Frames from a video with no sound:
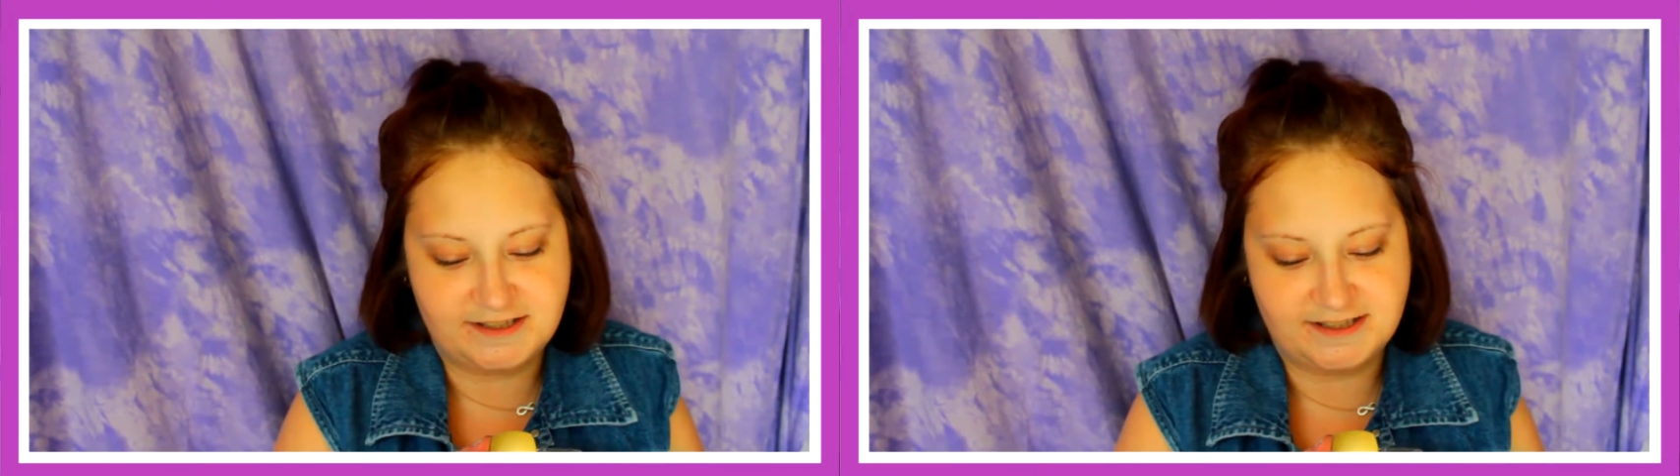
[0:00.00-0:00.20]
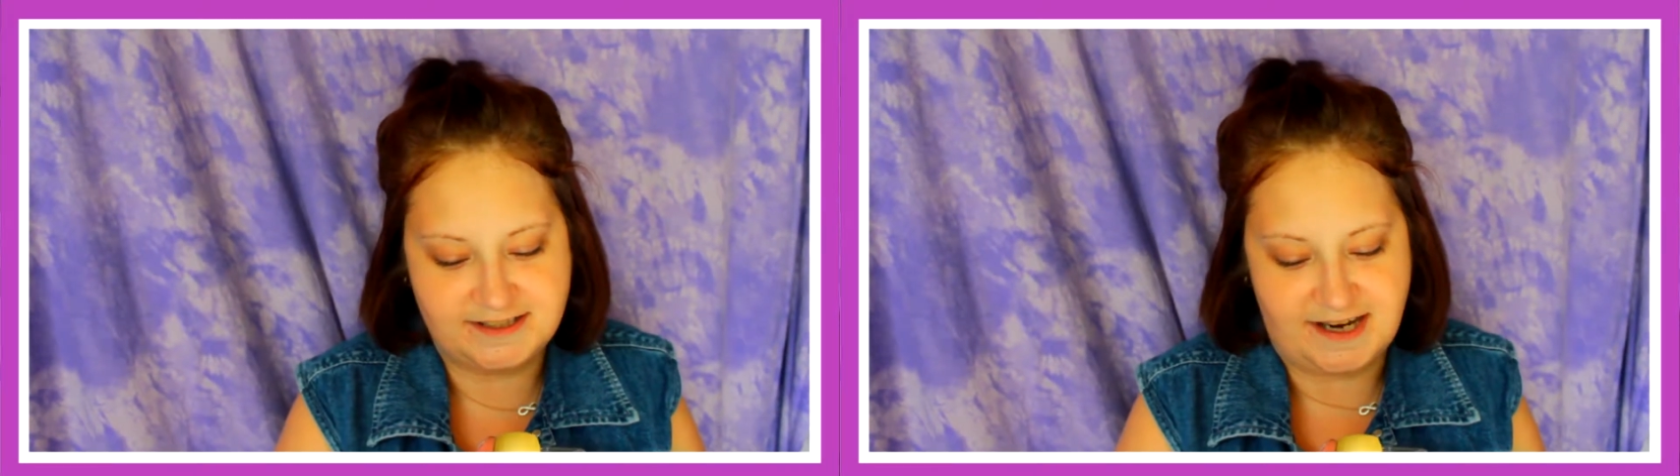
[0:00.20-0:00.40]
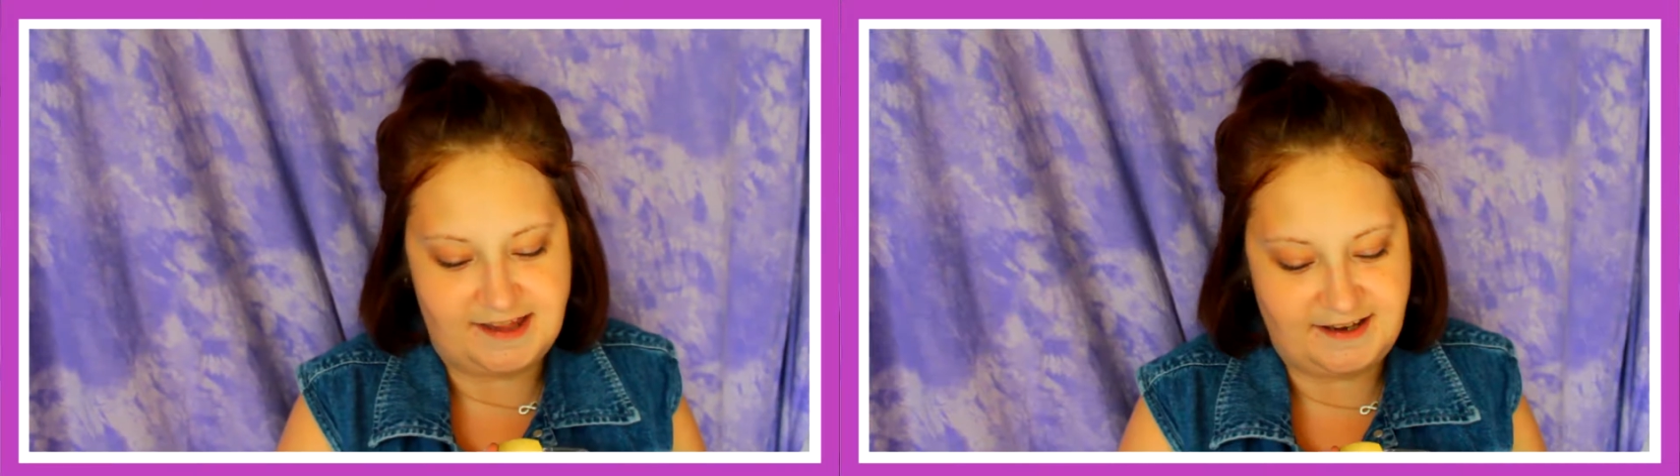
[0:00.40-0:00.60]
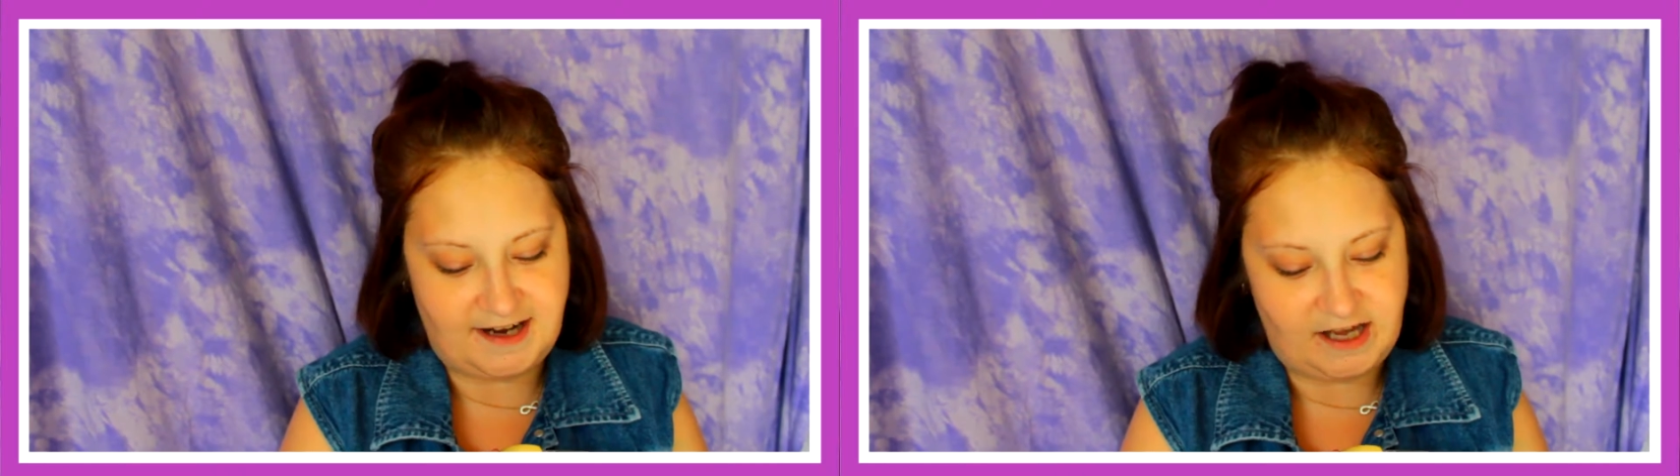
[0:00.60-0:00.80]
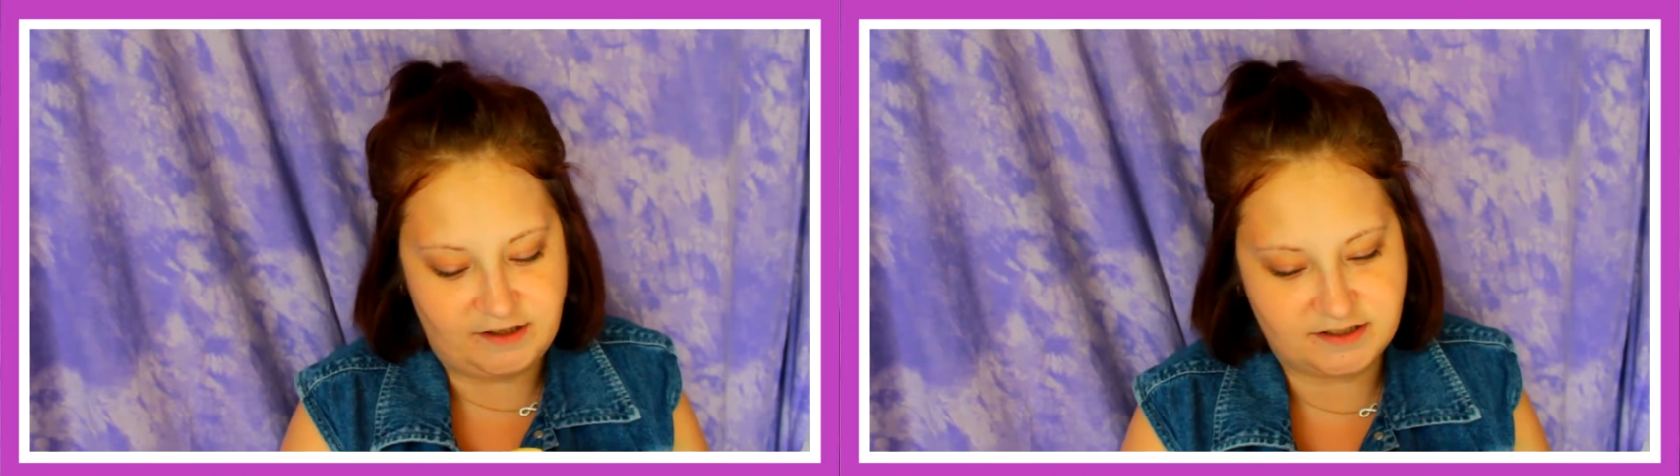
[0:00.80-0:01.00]
This is LA
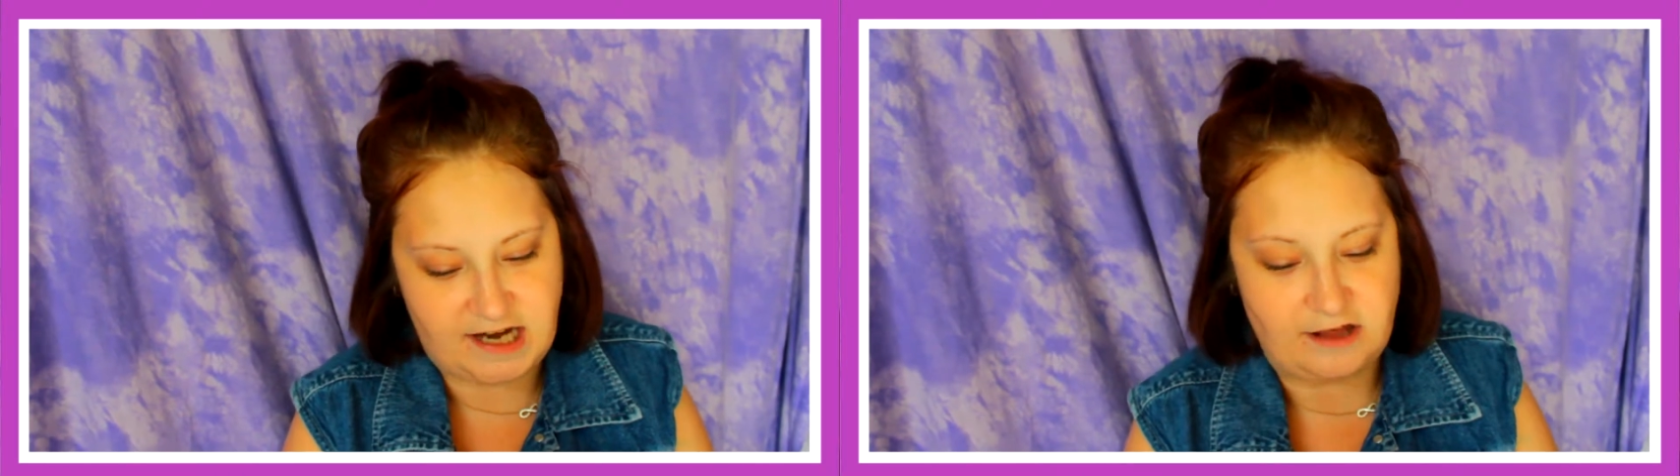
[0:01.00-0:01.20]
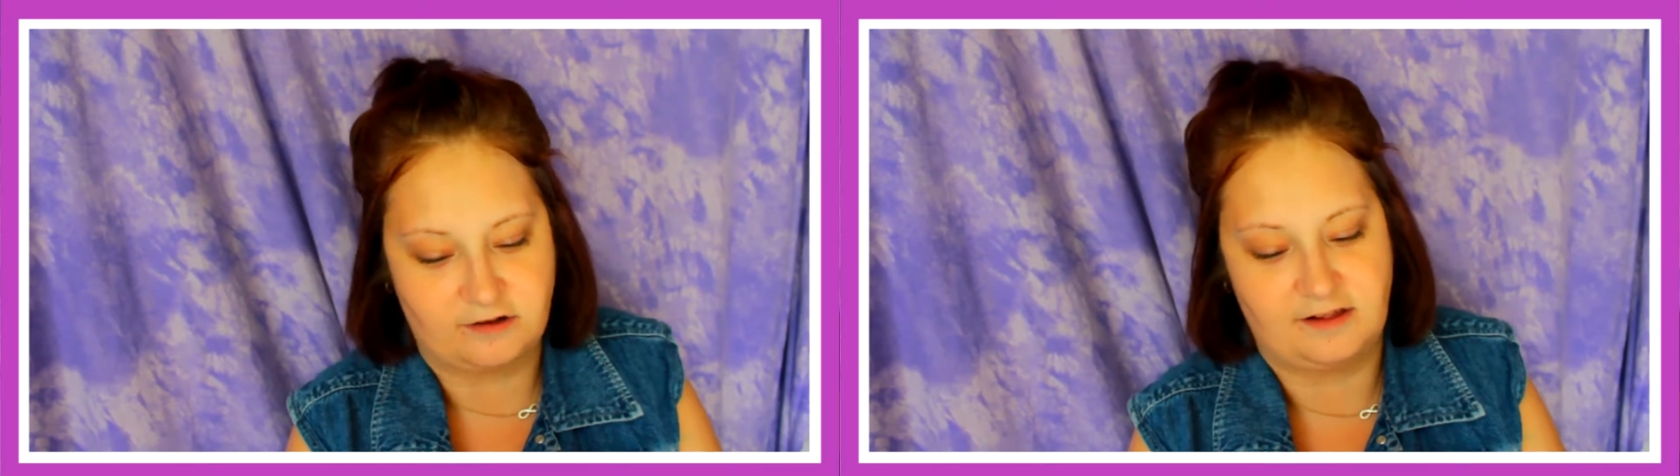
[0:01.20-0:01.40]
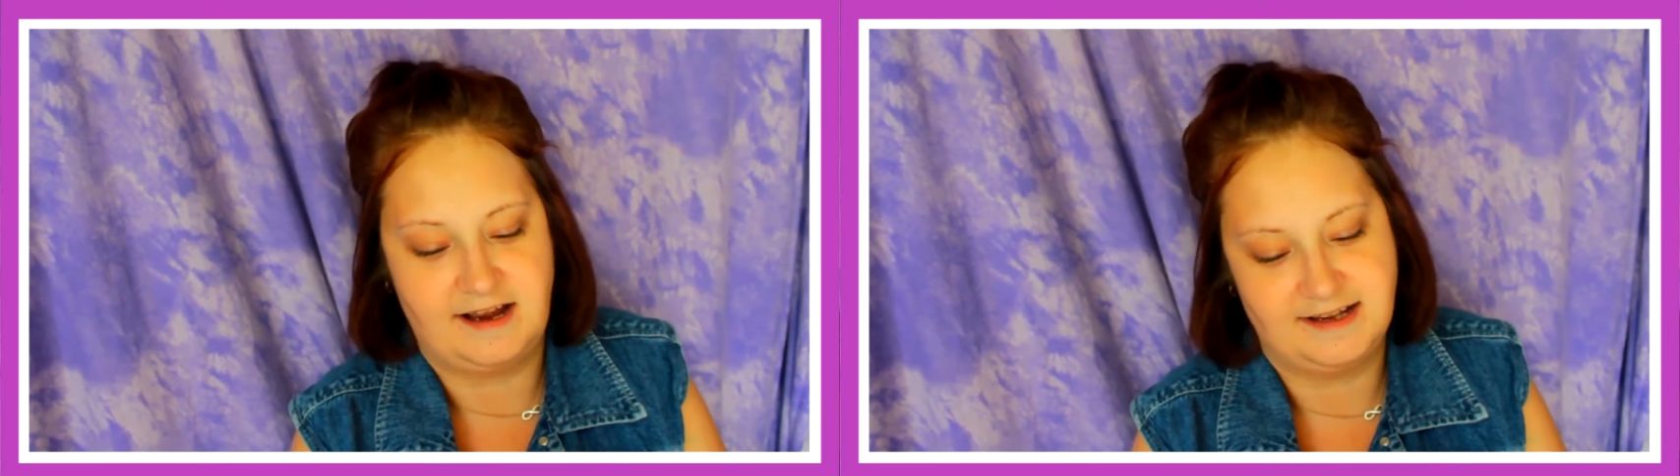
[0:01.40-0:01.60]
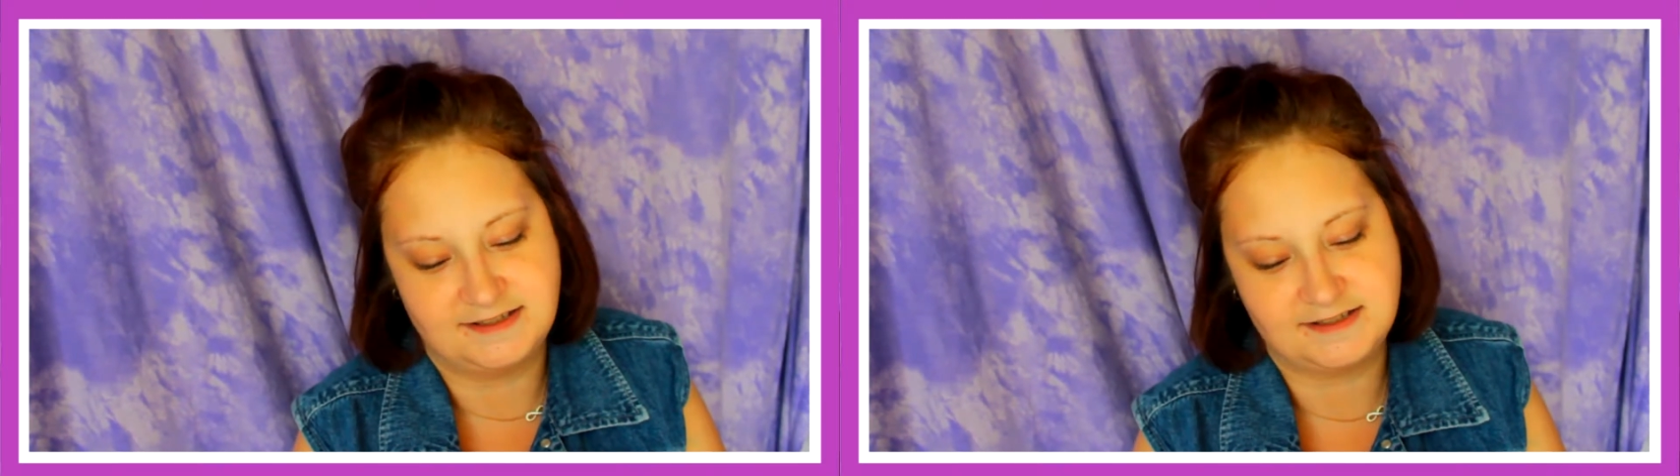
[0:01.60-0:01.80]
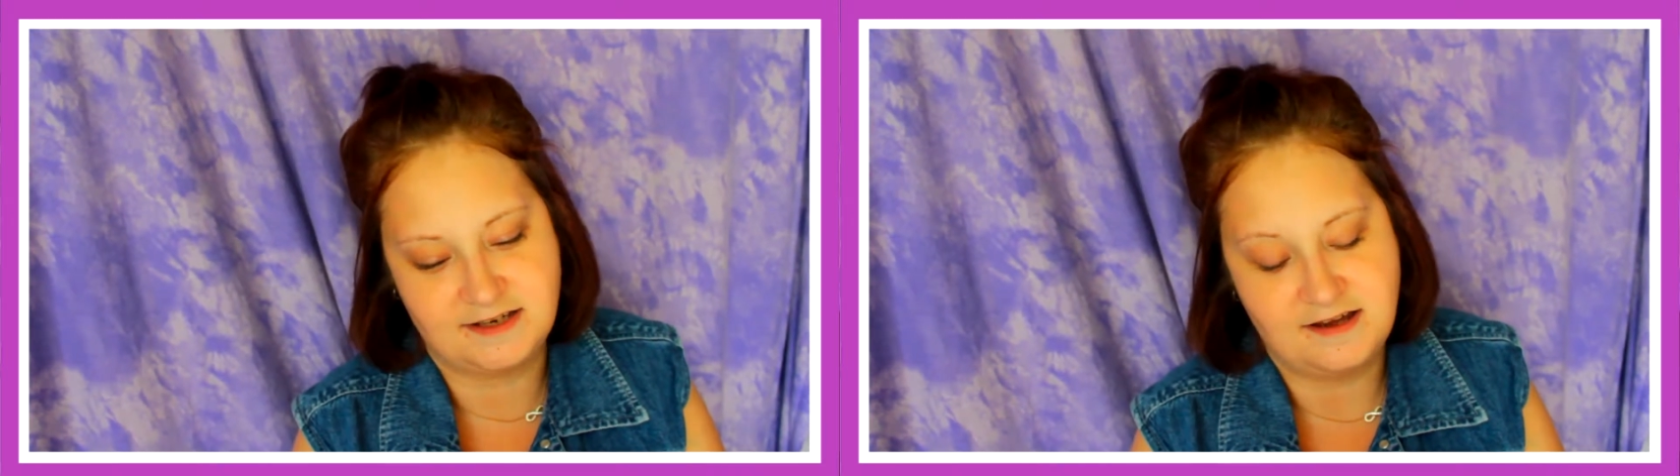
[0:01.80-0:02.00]
Colors Color
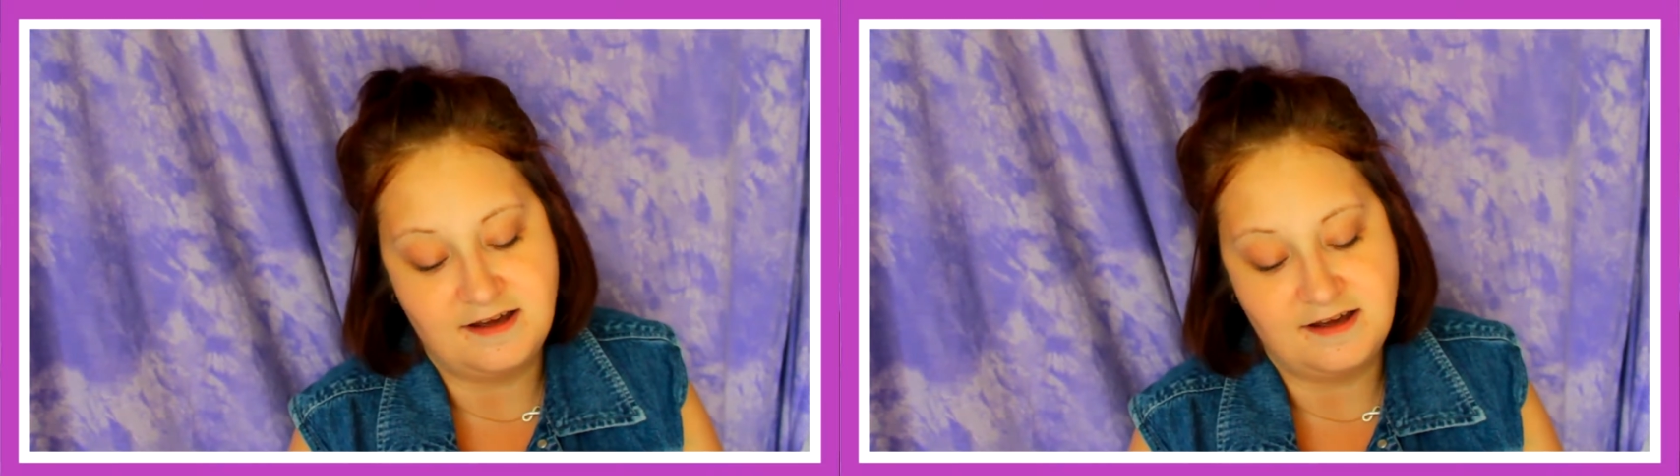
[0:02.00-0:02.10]
Last.